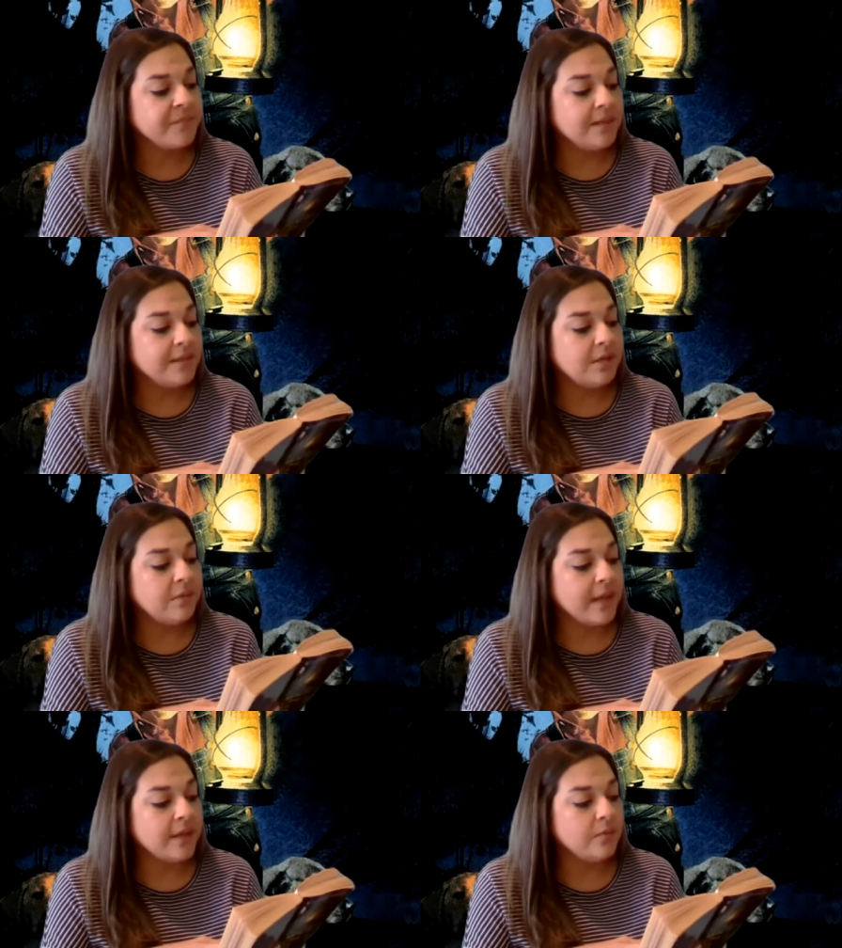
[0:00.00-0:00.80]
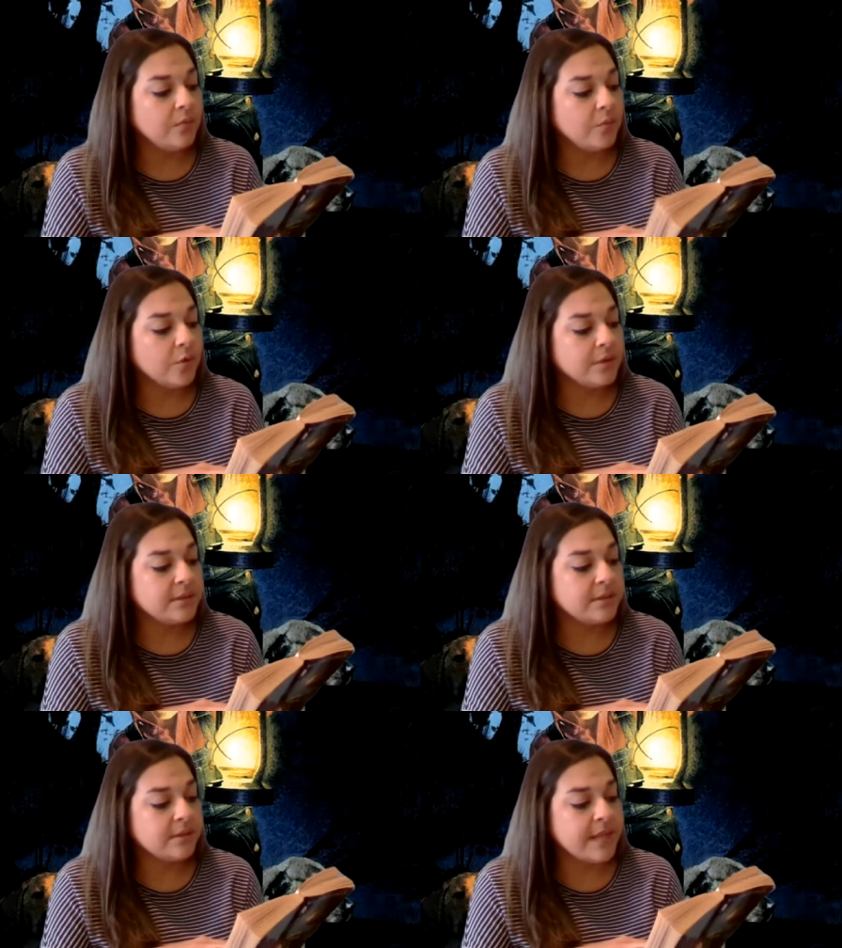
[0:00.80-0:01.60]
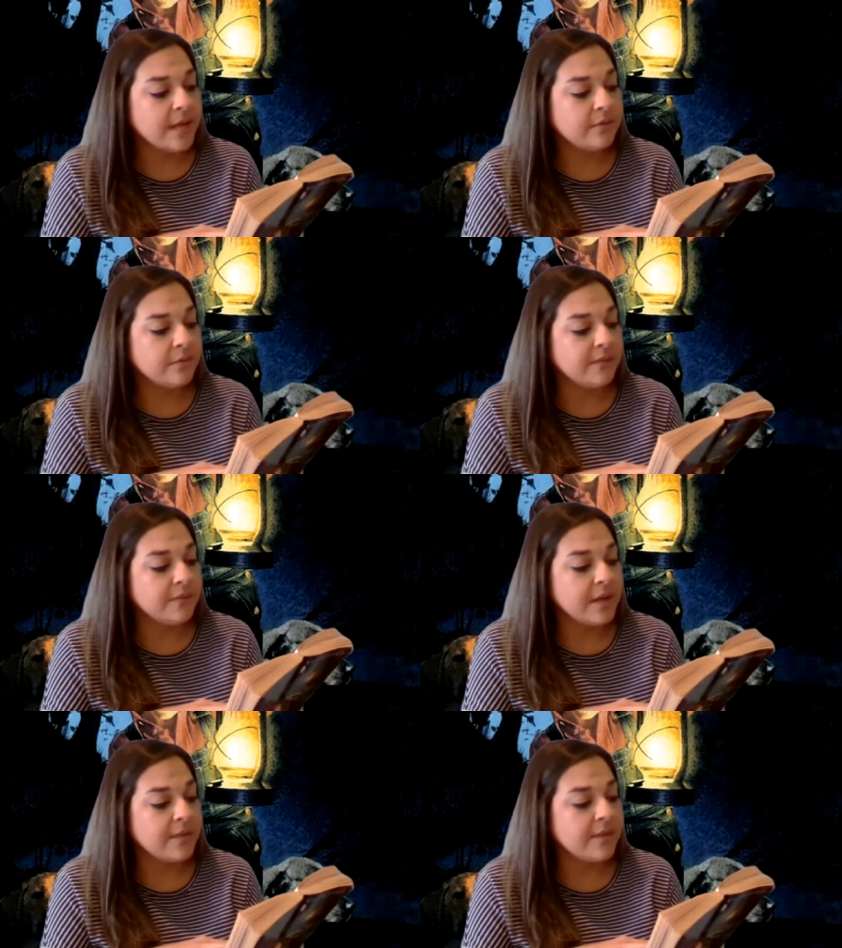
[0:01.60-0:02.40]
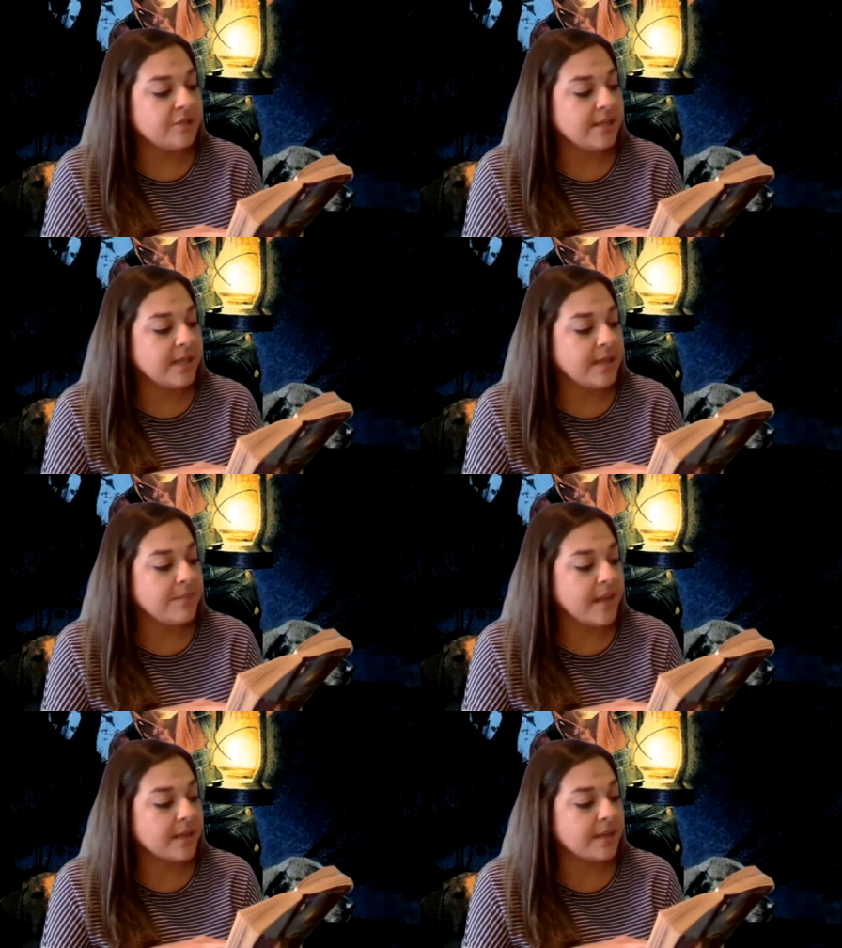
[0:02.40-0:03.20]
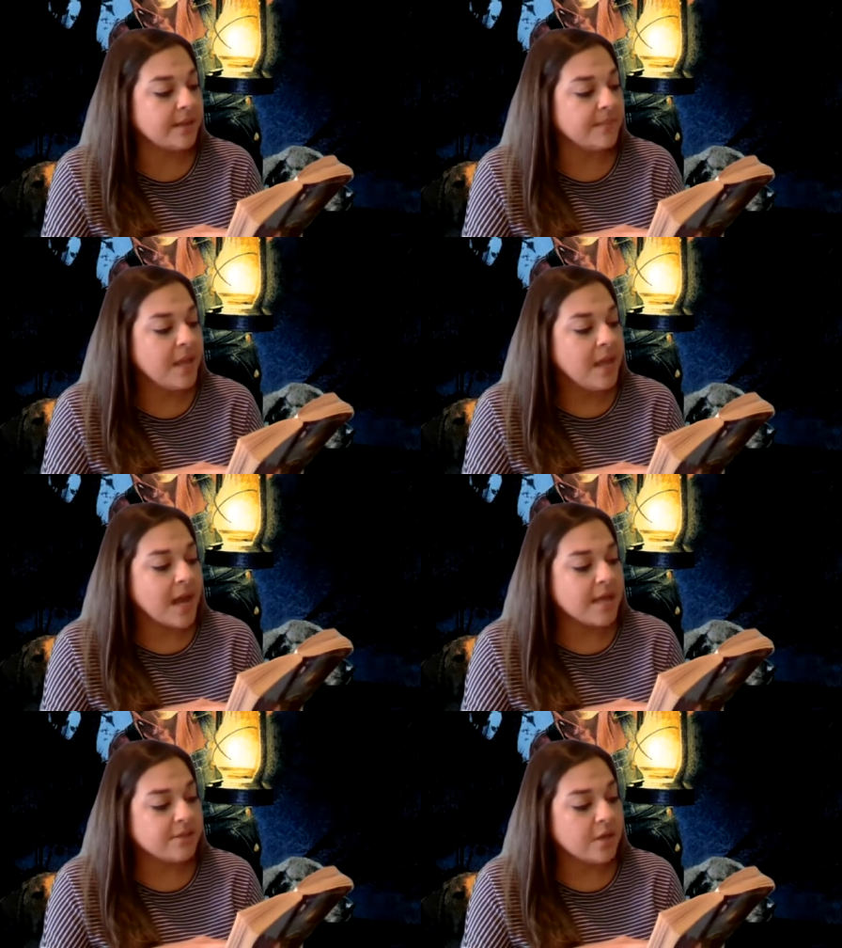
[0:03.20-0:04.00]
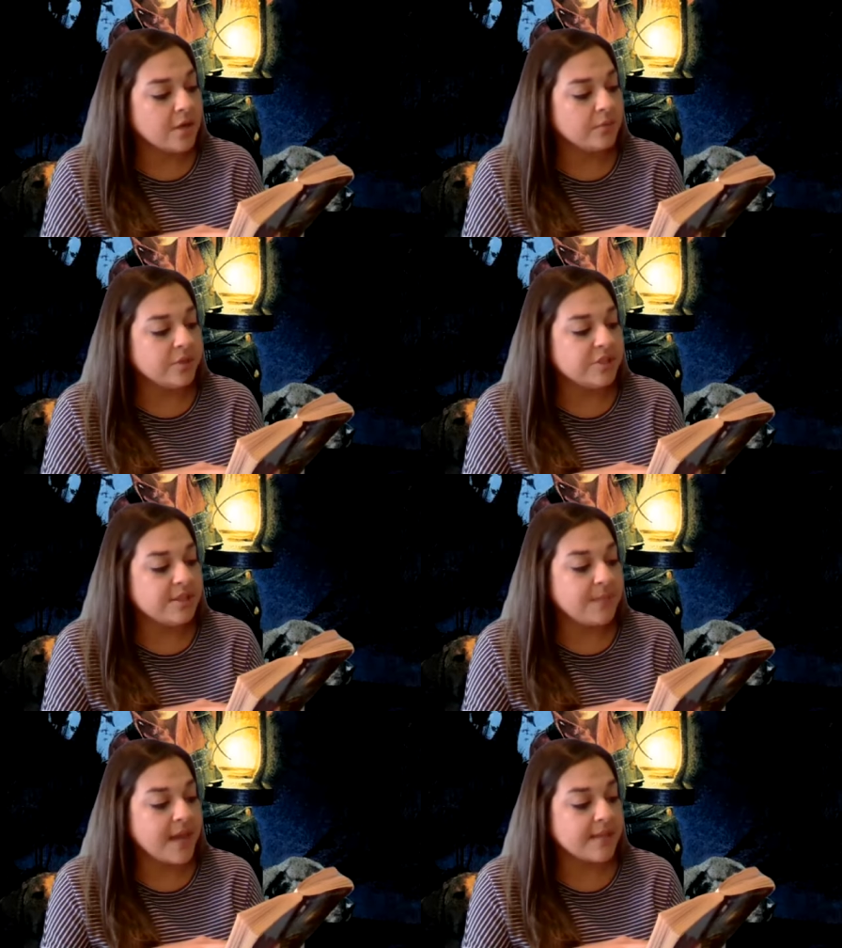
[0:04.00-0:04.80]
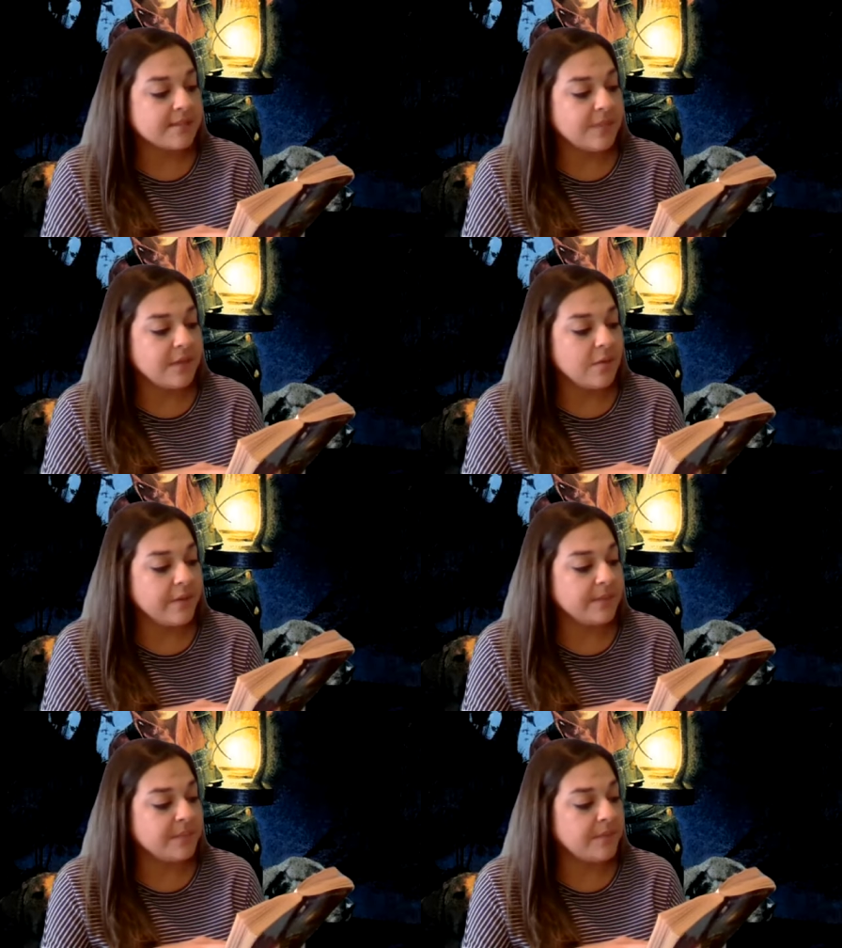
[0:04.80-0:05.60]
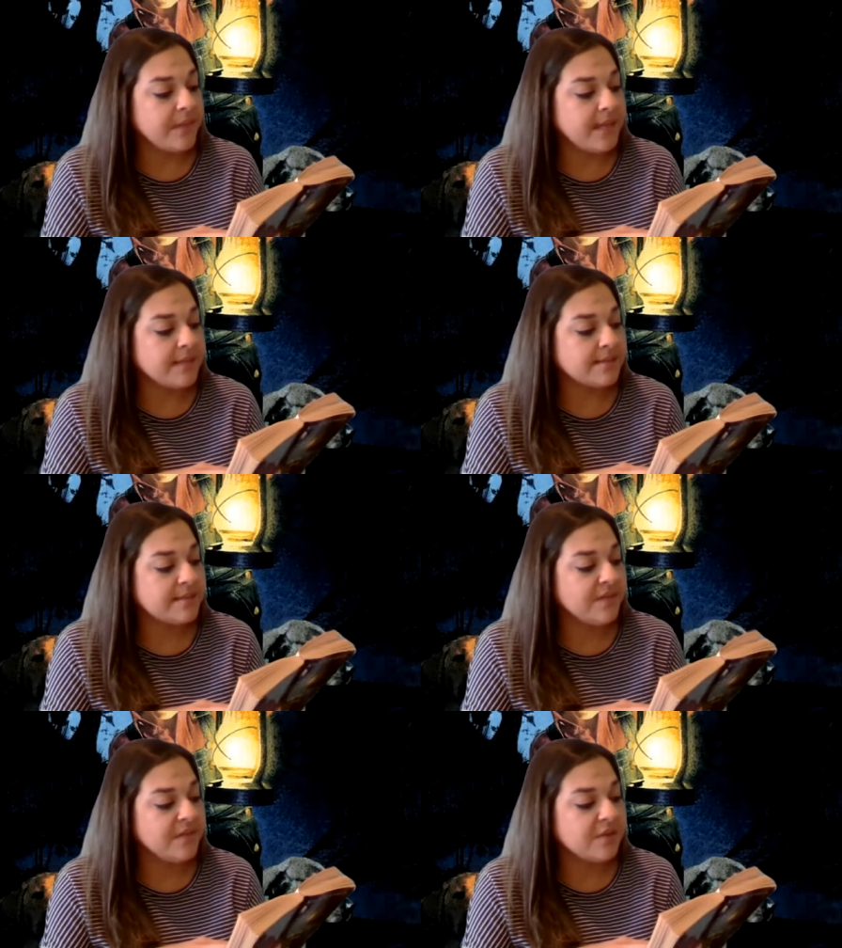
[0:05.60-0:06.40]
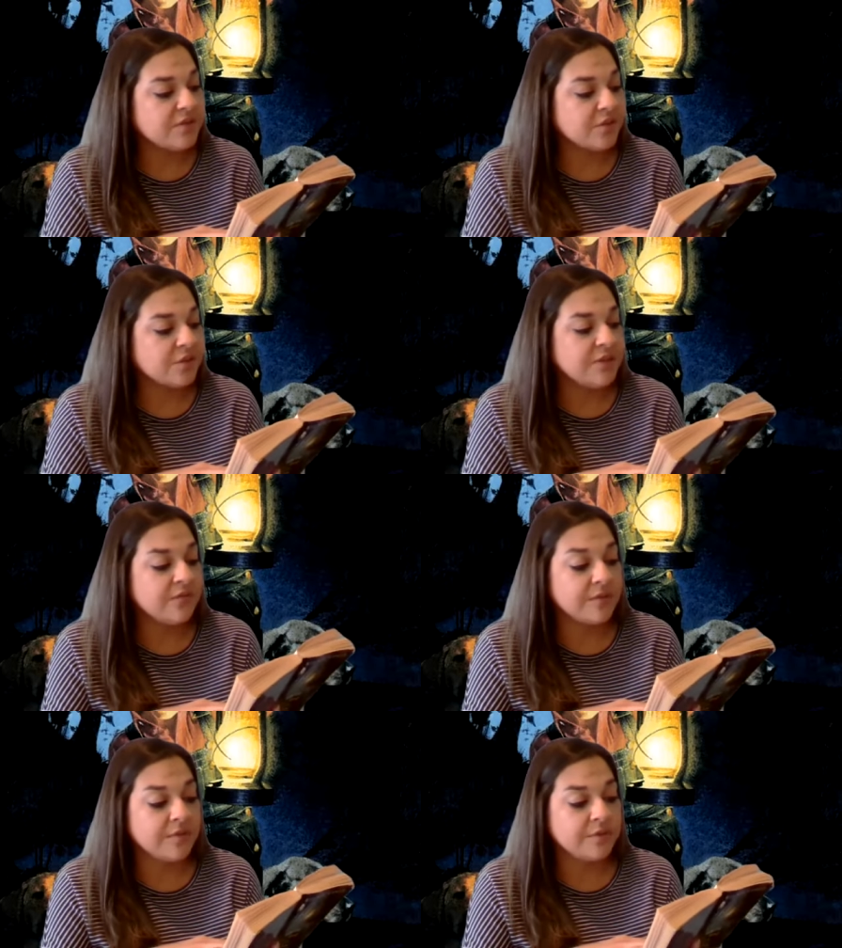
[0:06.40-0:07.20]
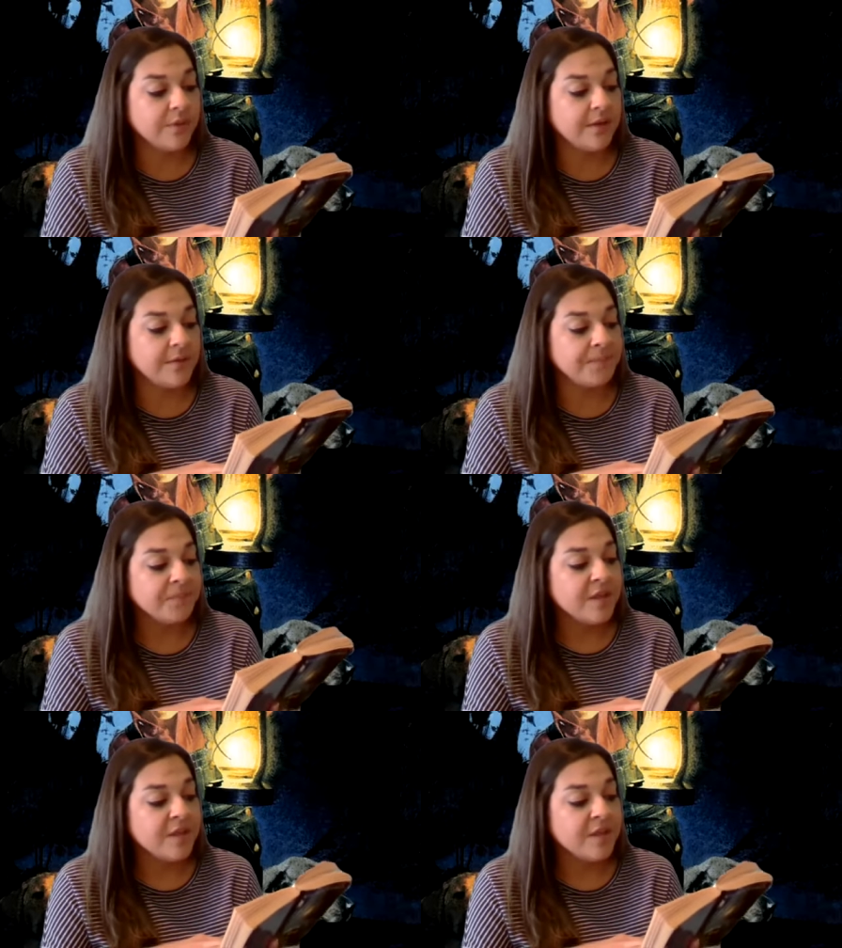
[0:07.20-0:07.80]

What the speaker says: Little Anne worked down river and then she came back up. I saw her when she passed me going up the bank, sniffing and searching for the trail.